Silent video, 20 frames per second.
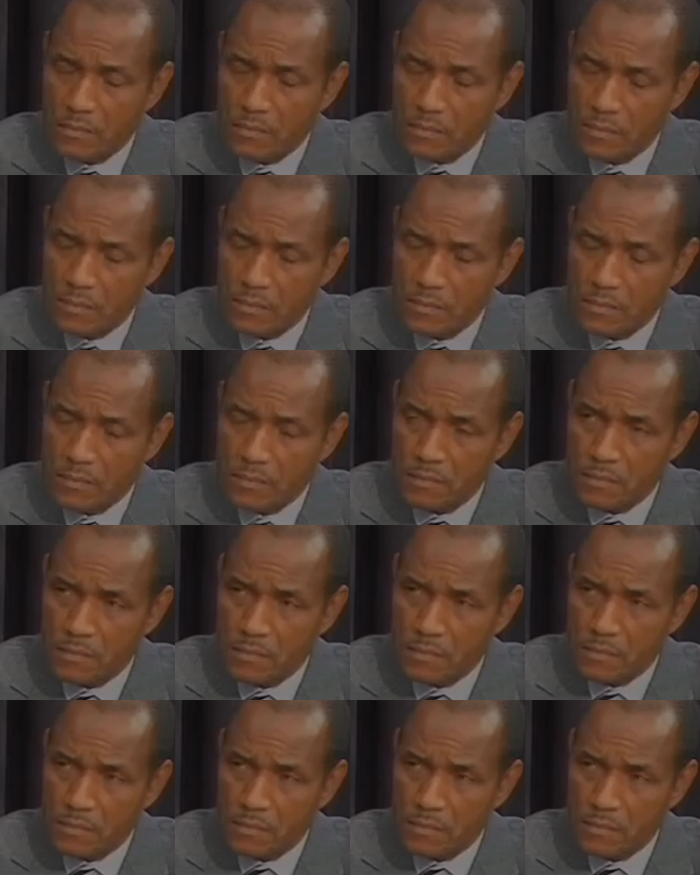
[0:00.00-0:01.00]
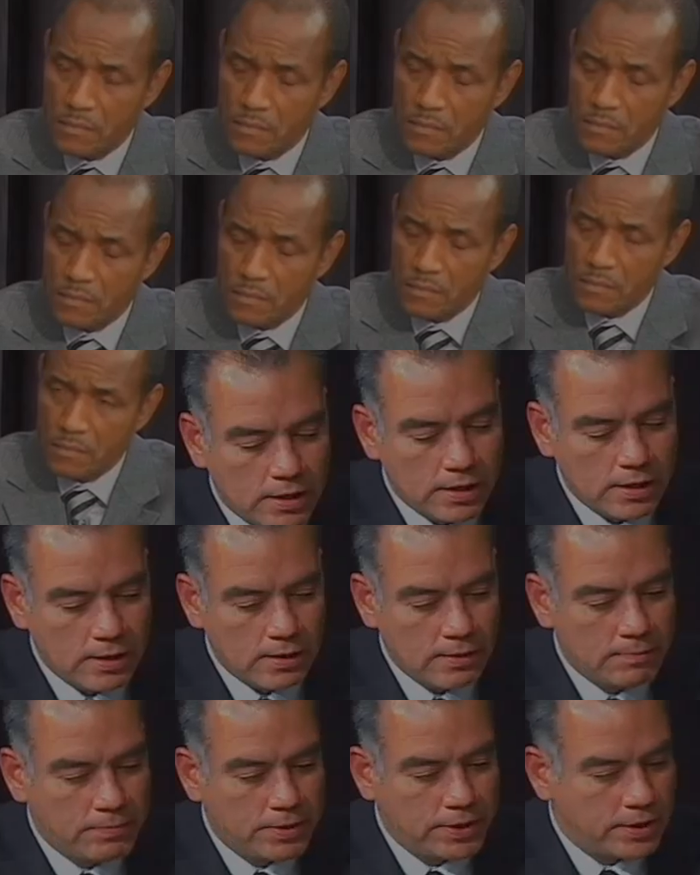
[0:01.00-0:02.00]
Mm -hmm. um,
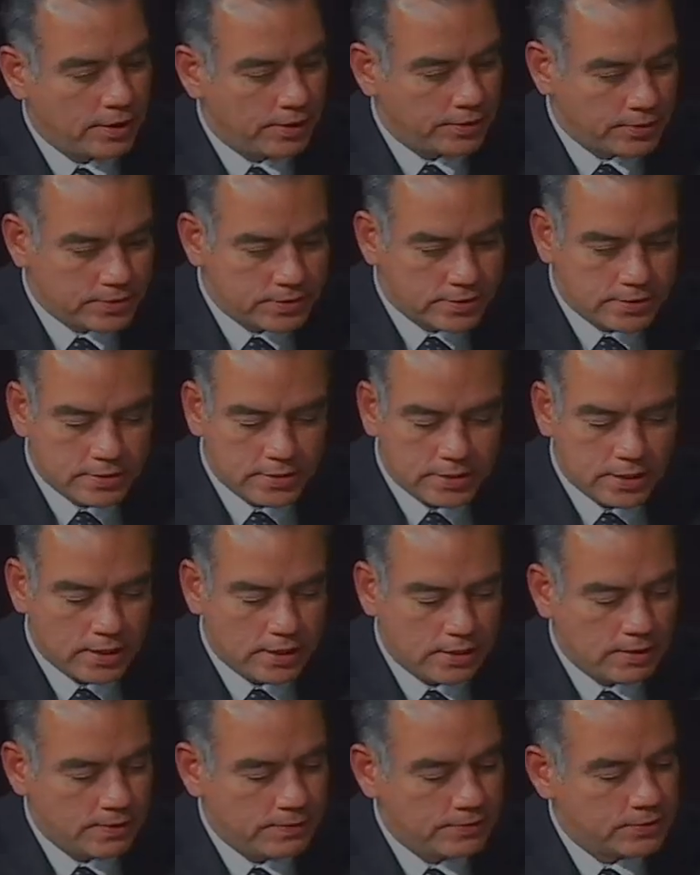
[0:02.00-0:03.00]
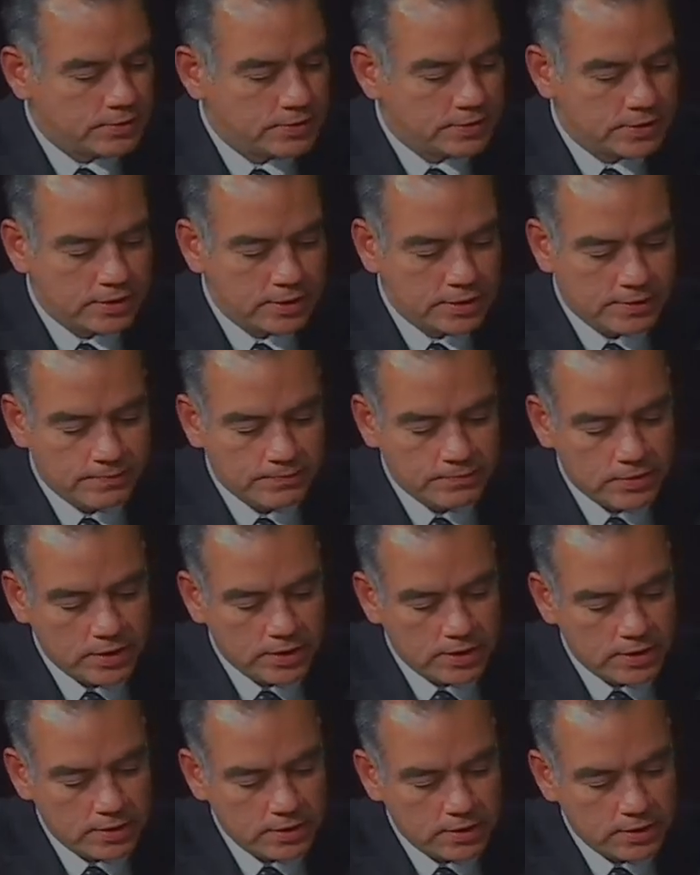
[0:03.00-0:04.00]
uh, but others, uh, there's the, the,
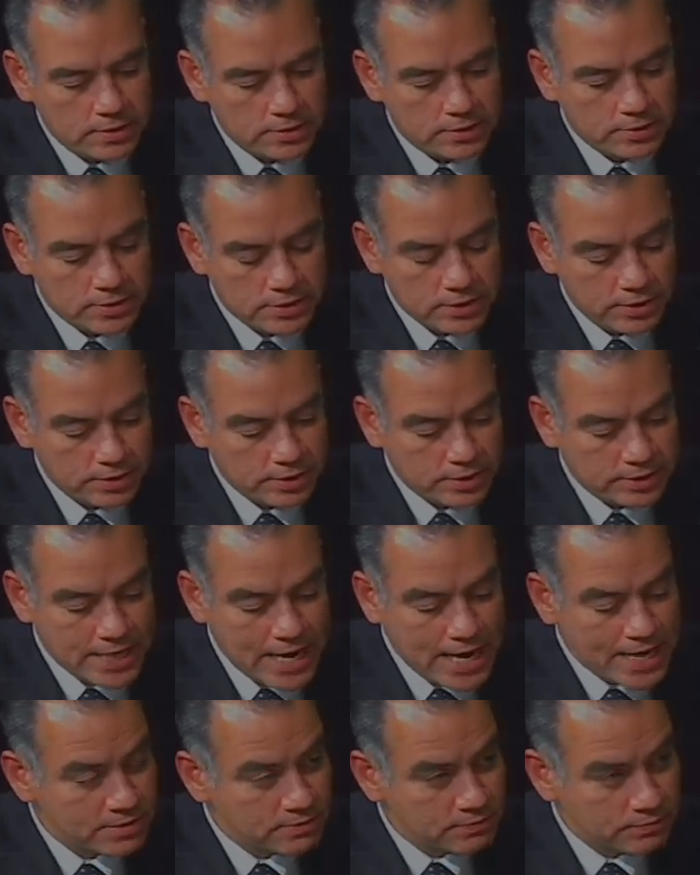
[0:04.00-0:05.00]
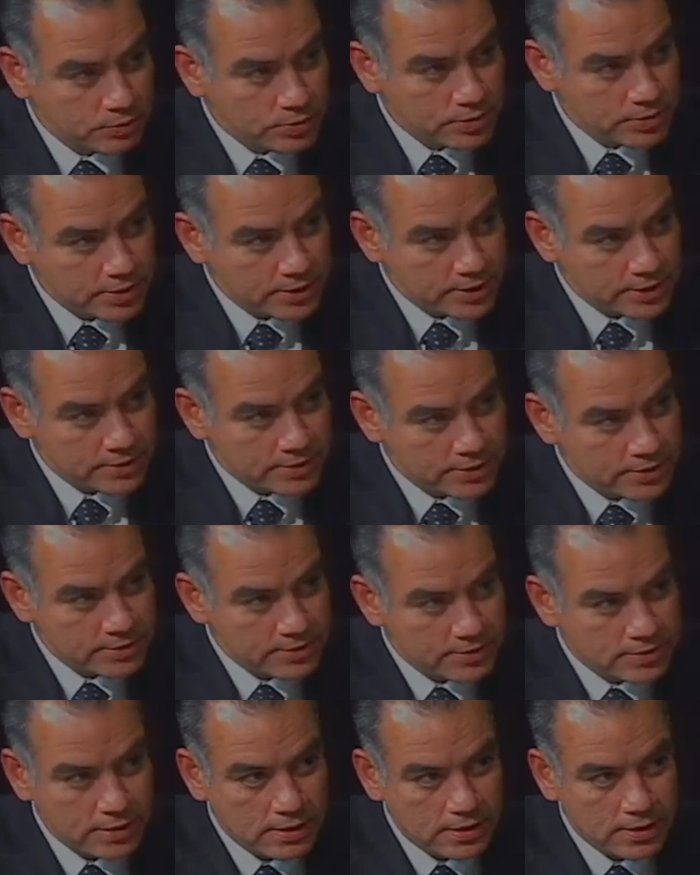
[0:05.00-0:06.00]
there's still the task force that
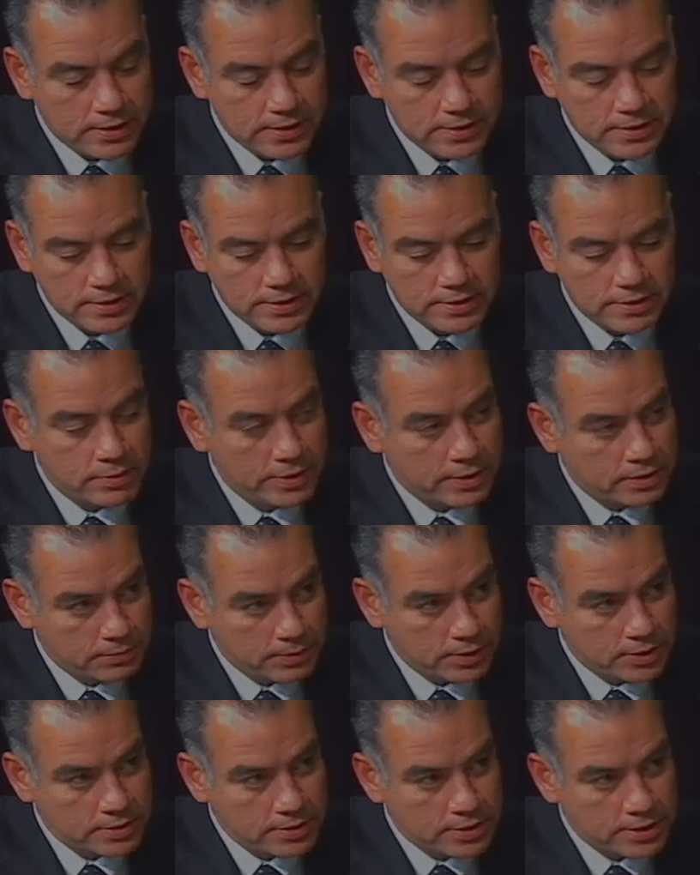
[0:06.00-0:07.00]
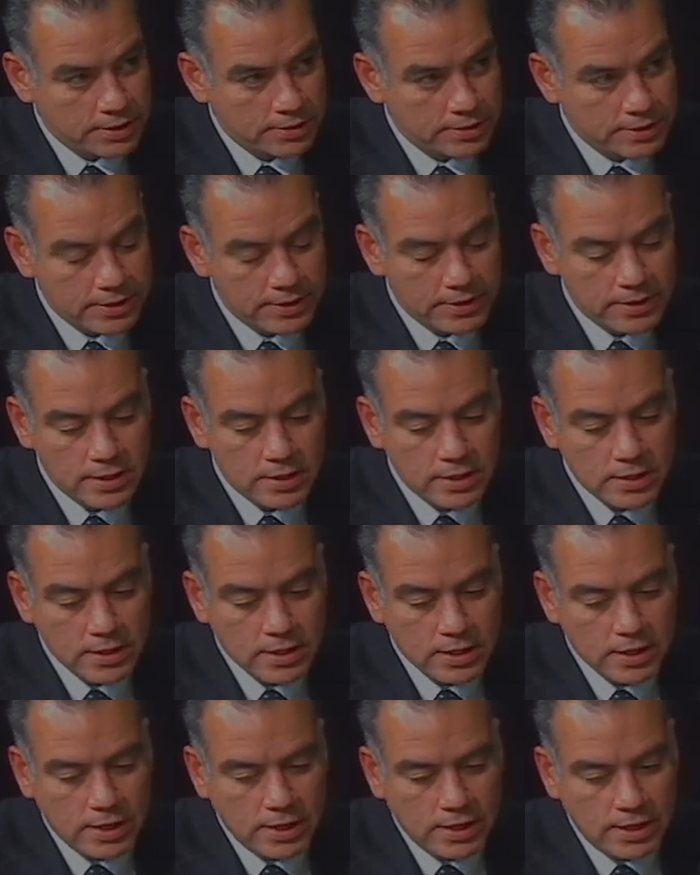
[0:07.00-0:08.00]
exists uh, in the greater Boston area,
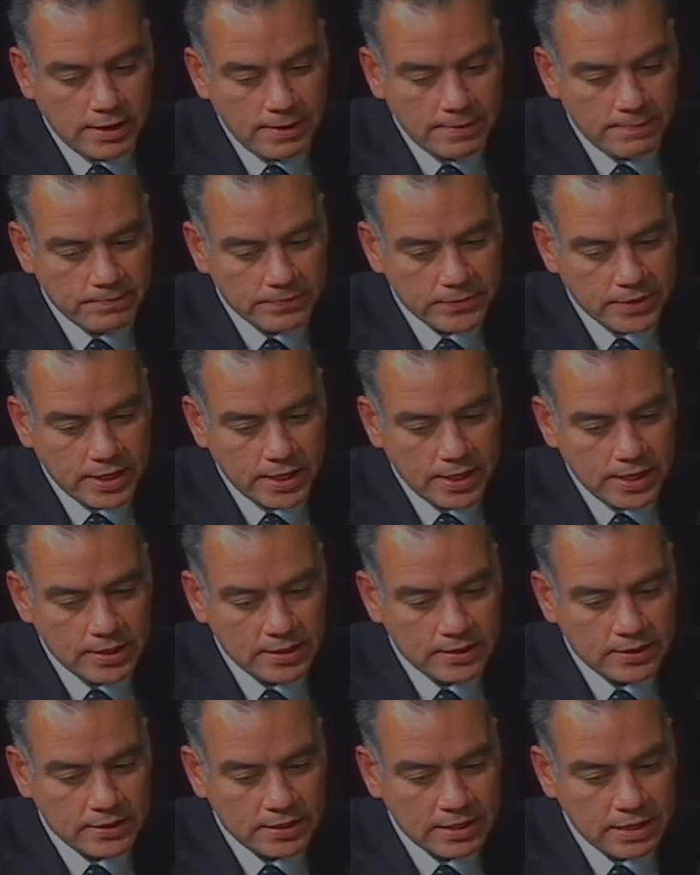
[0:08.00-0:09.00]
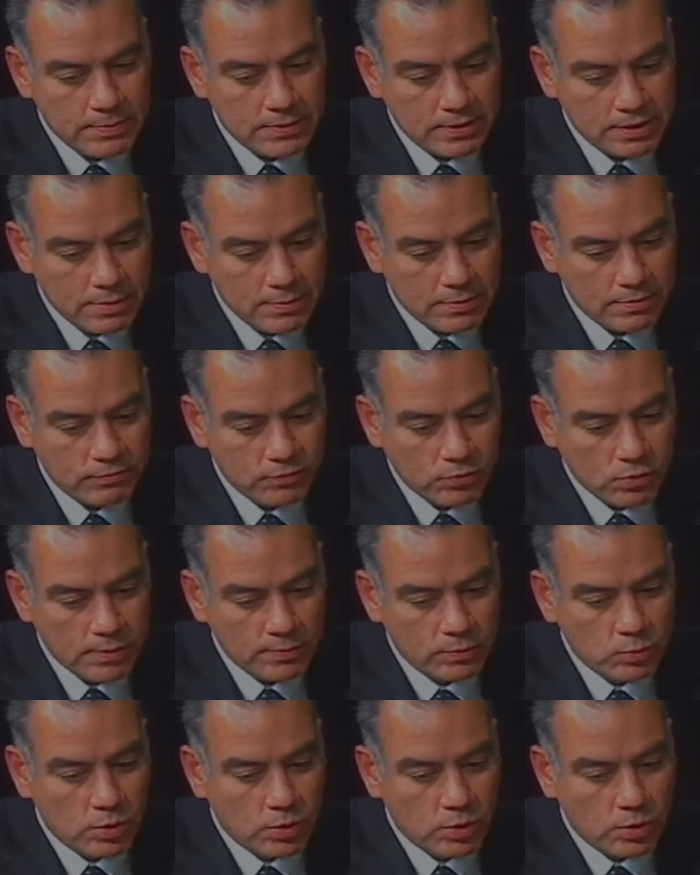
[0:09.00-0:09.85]
um, and keeping them informed.